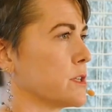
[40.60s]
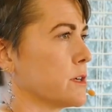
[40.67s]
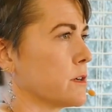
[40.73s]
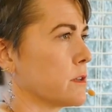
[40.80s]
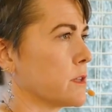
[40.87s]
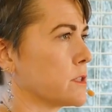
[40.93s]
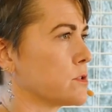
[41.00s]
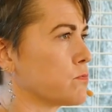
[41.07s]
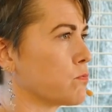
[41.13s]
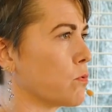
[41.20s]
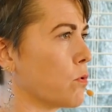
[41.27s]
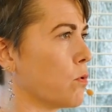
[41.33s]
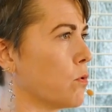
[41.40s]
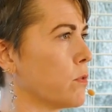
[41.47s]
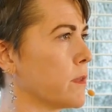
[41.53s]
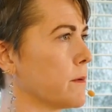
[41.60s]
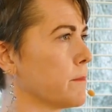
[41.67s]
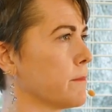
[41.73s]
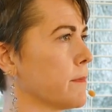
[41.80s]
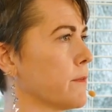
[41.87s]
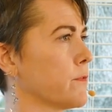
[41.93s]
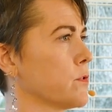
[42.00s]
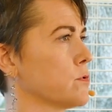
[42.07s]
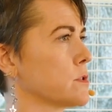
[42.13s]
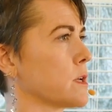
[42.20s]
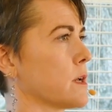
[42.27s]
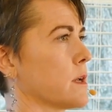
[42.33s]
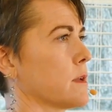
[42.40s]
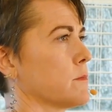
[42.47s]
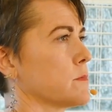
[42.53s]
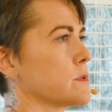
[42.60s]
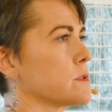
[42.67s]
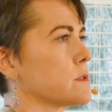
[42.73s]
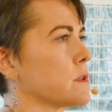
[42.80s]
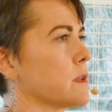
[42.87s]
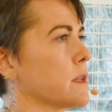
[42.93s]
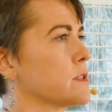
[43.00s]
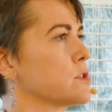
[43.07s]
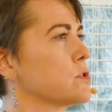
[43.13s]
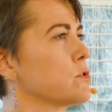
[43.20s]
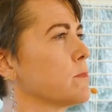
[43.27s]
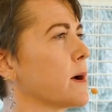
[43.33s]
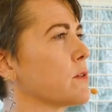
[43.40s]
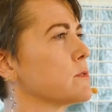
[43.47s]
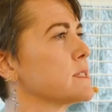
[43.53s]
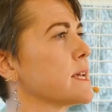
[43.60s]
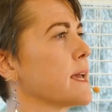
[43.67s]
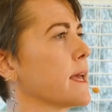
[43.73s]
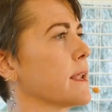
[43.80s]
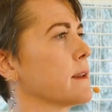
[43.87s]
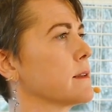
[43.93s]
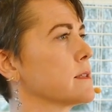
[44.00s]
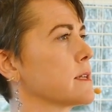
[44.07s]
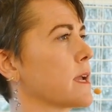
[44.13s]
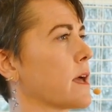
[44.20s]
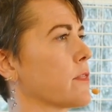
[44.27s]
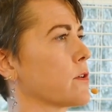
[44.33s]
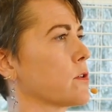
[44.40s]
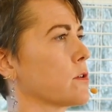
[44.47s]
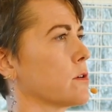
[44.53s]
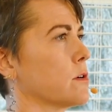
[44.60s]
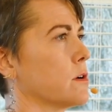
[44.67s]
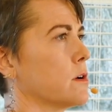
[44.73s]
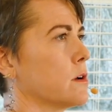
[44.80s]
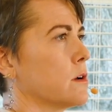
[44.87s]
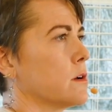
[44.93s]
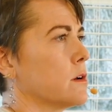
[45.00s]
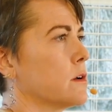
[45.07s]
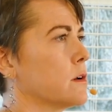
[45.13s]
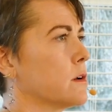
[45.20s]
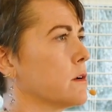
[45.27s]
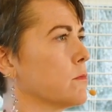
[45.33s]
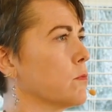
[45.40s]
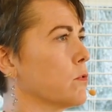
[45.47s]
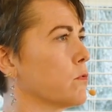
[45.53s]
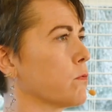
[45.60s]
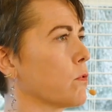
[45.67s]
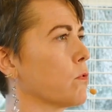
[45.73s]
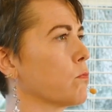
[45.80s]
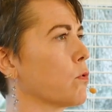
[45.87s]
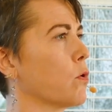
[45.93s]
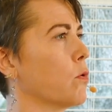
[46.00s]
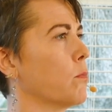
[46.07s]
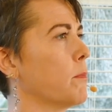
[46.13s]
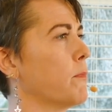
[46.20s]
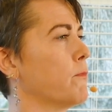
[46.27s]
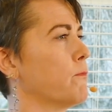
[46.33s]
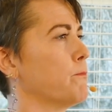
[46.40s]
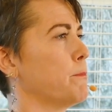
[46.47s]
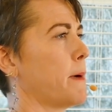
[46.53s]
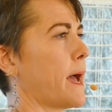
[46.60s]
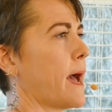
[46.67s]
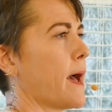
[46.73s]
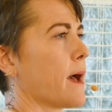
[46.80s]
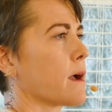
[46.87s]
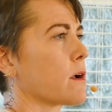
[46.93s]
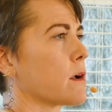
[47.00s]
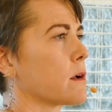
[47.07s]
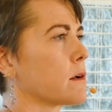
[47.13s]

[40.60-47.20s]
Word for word: here. Let's roll them a few times. Let's do about 10 together. We'll roll back.